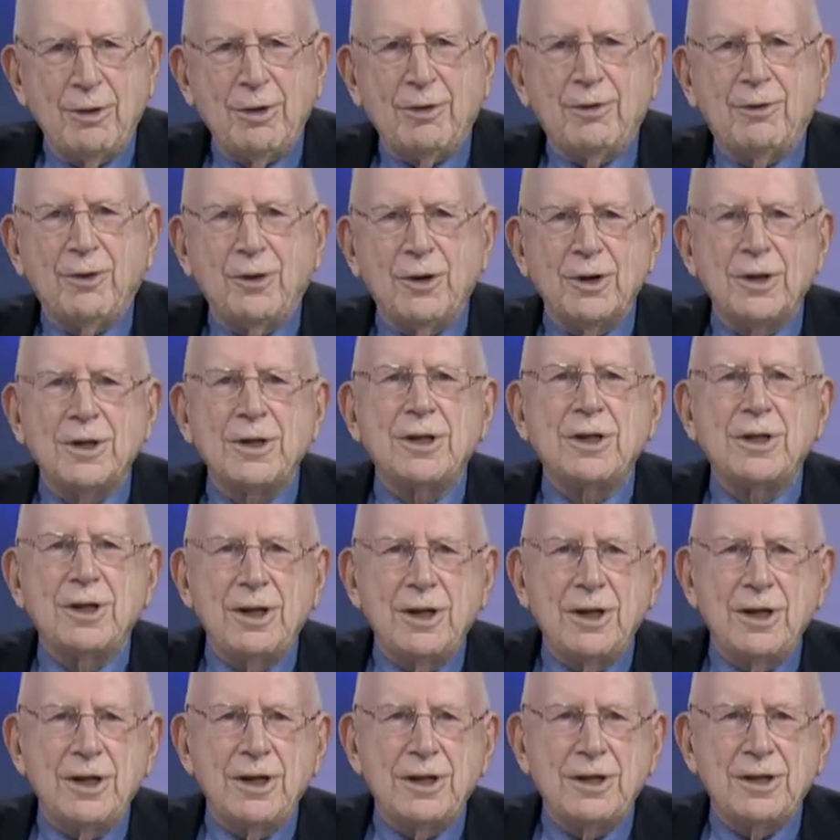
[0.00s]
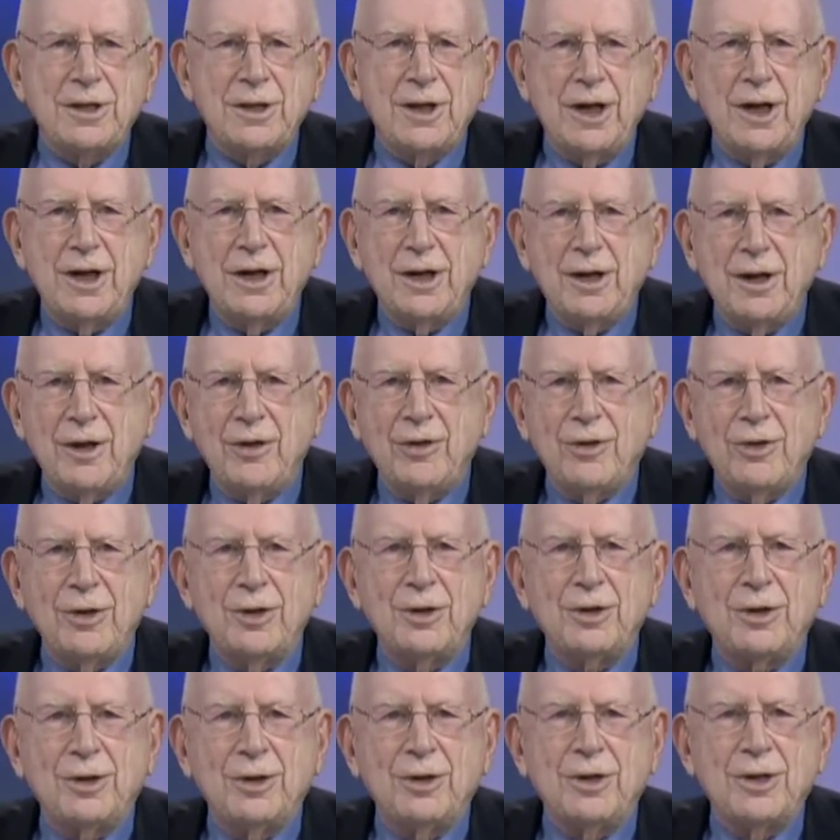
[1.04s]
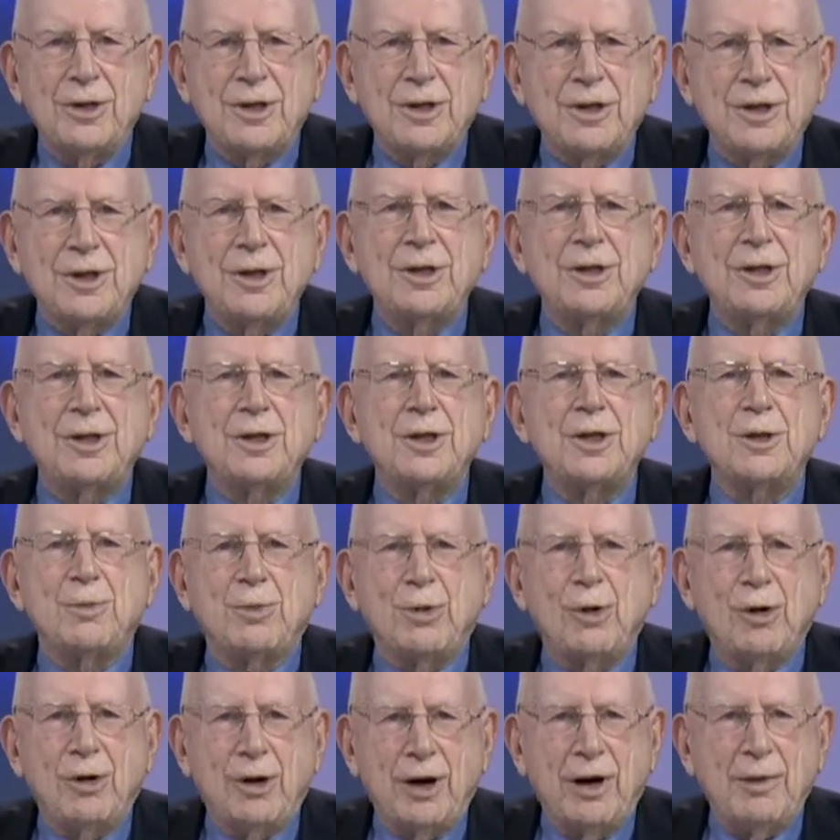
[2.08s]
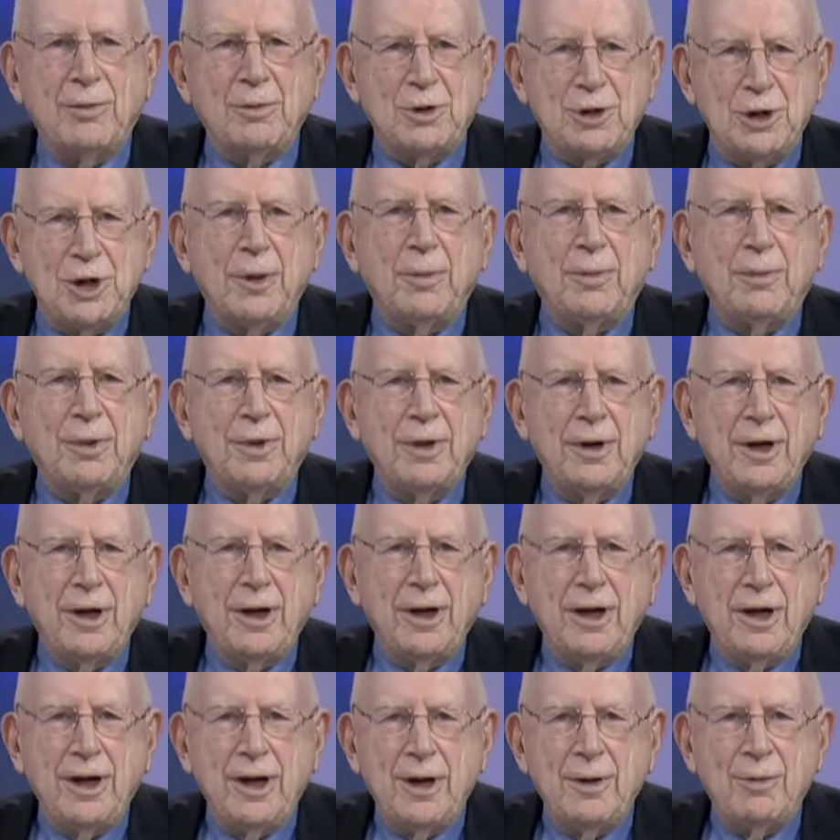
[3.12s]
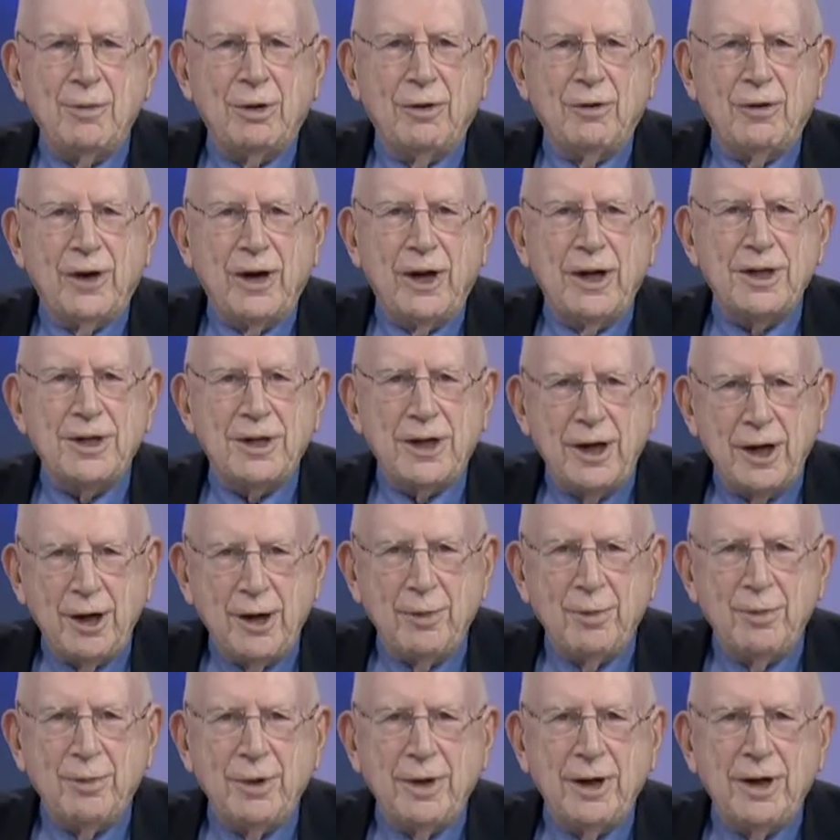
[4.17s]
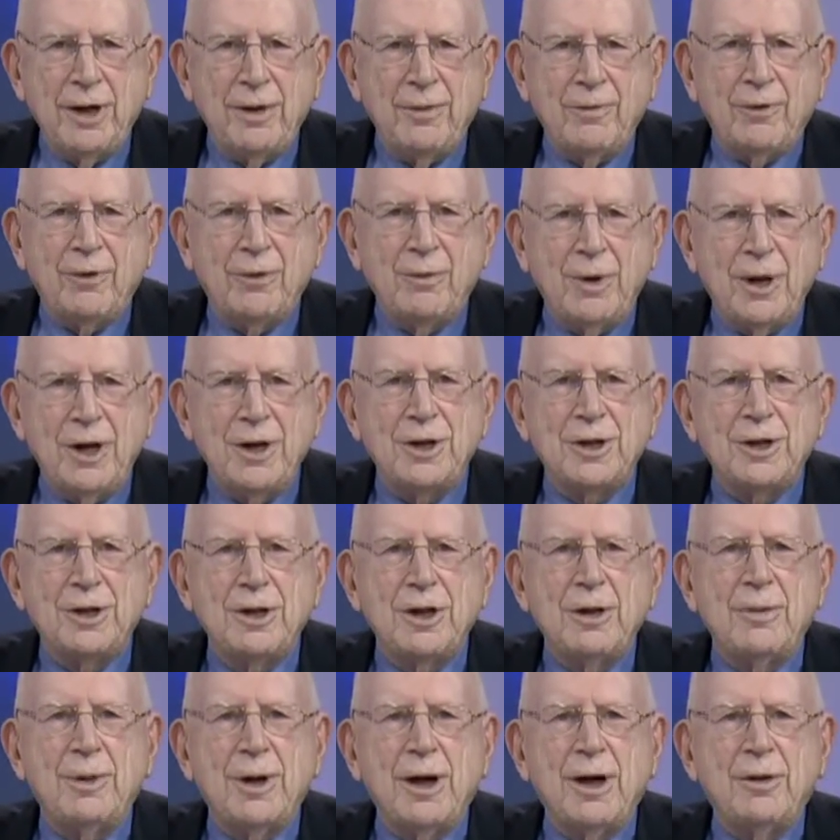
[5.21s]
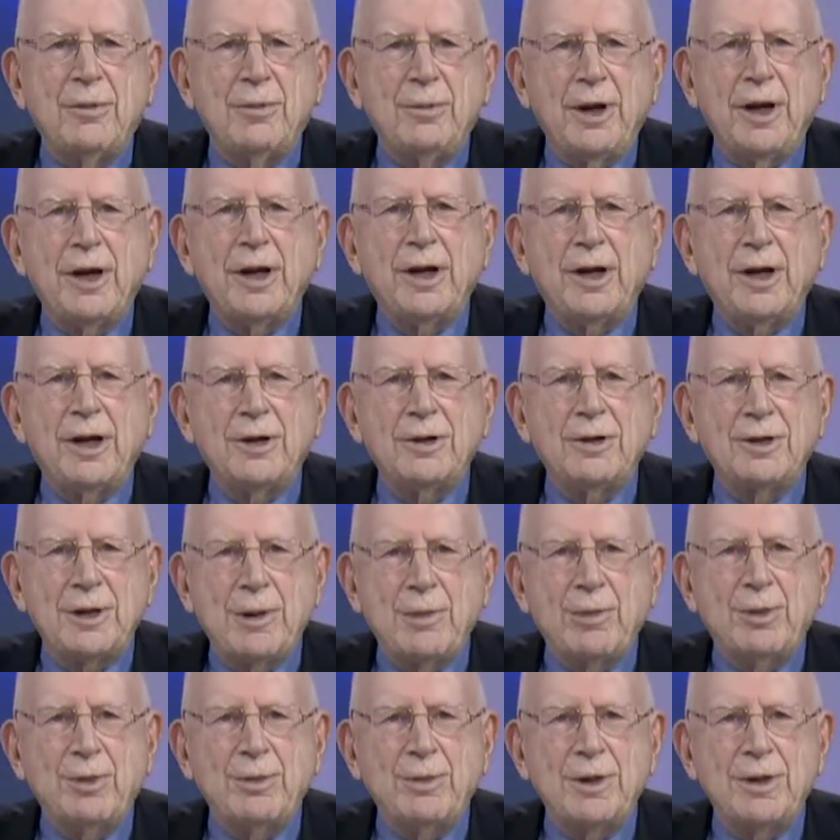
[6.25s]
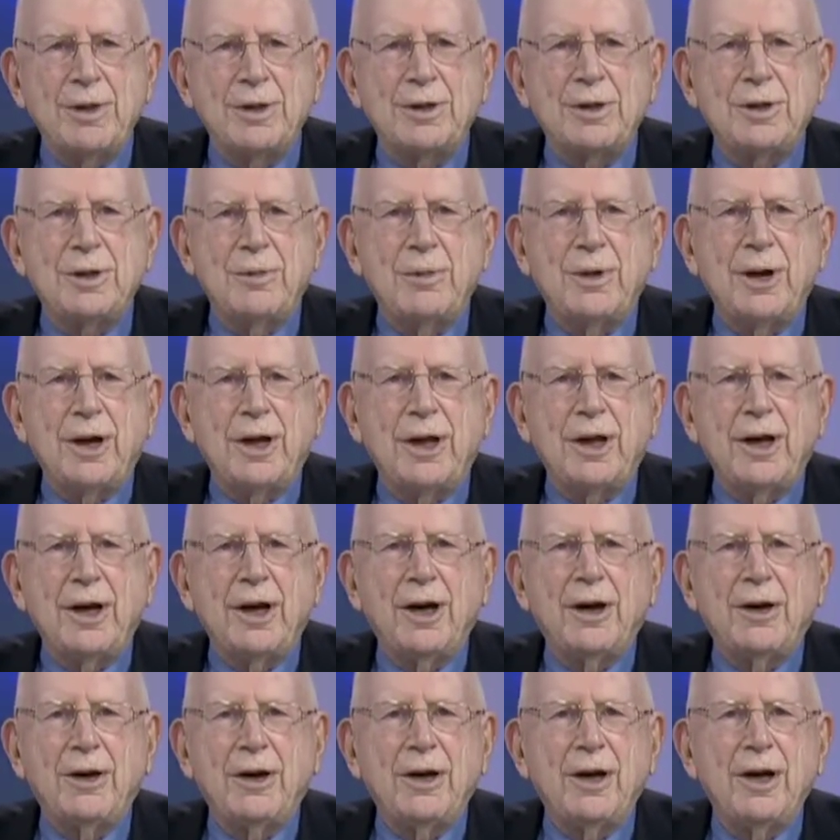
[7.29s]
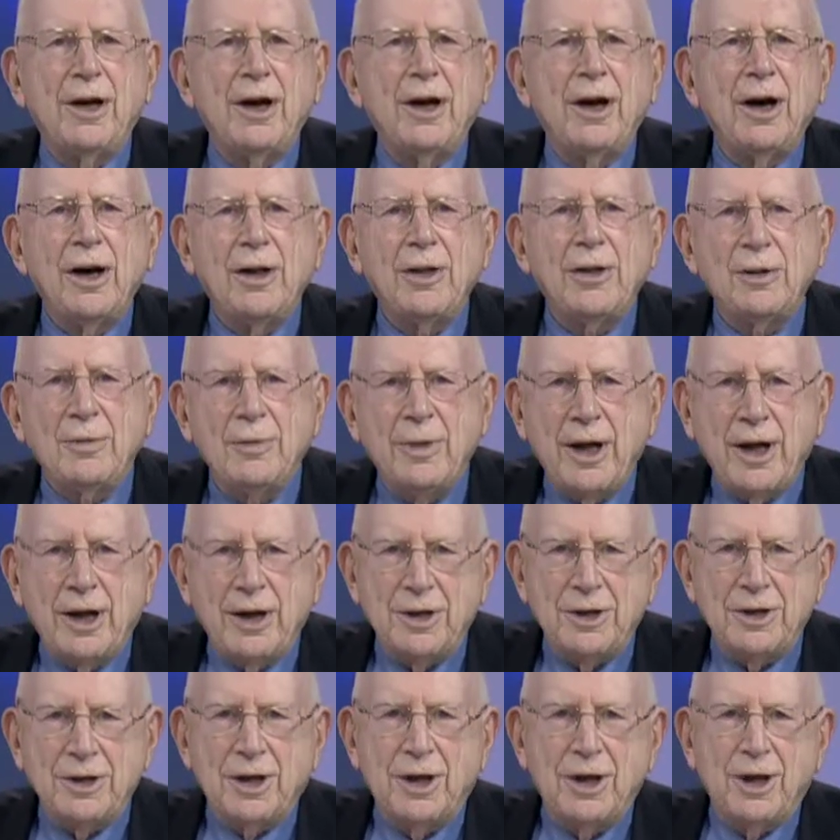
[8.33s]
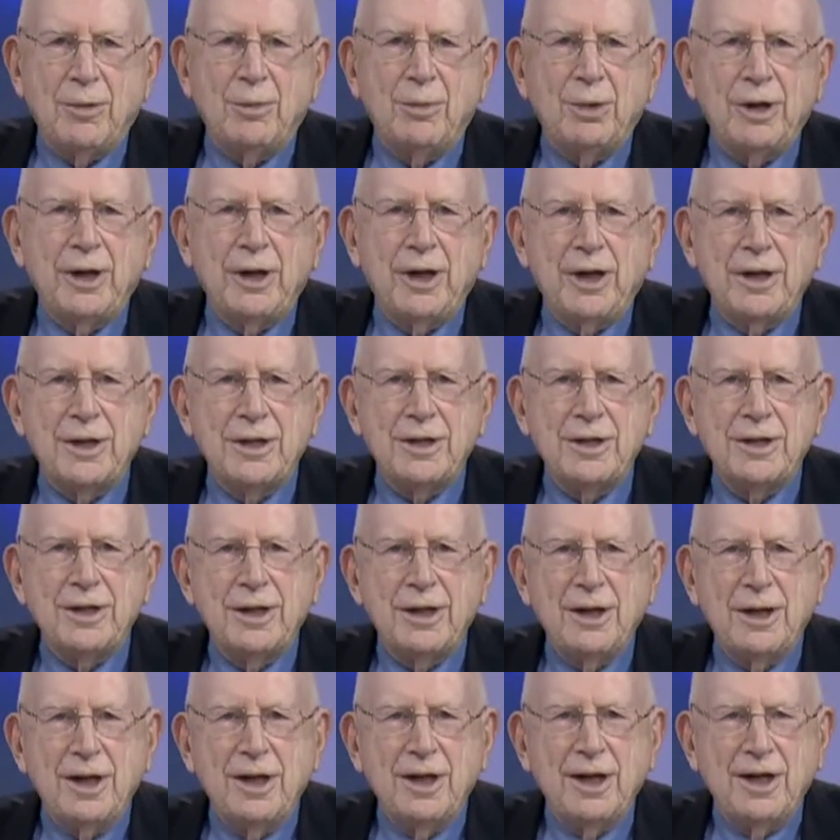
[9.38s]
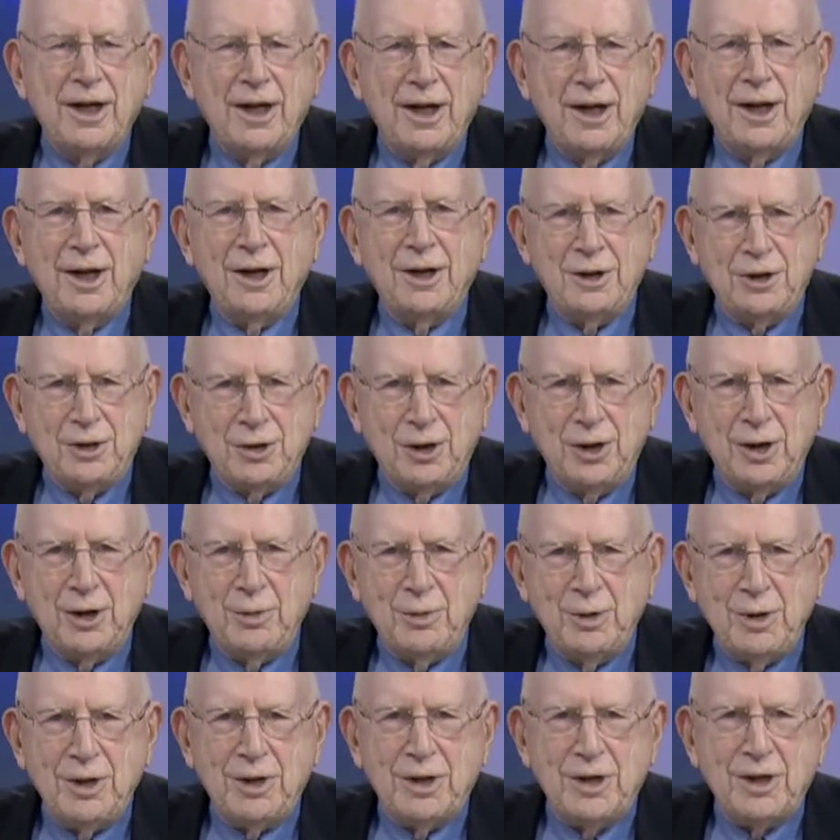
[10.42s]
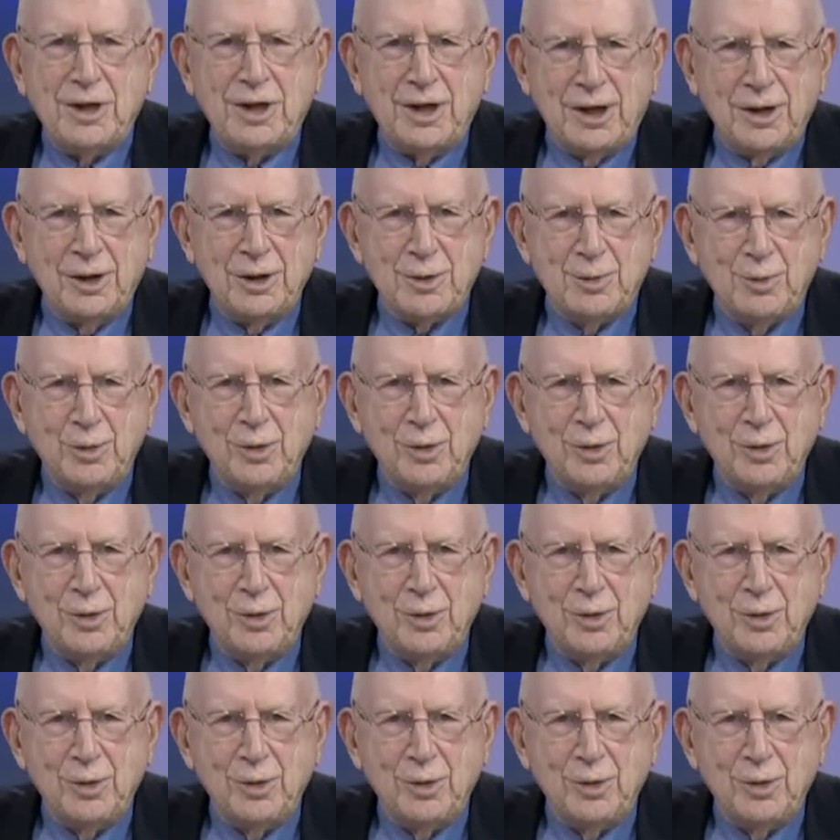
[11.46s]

But first, the State Health Insurance Assistance Program, SHIP, provides help and information about Medicare supplements to Medicare and other managed care plans. And joining me to tell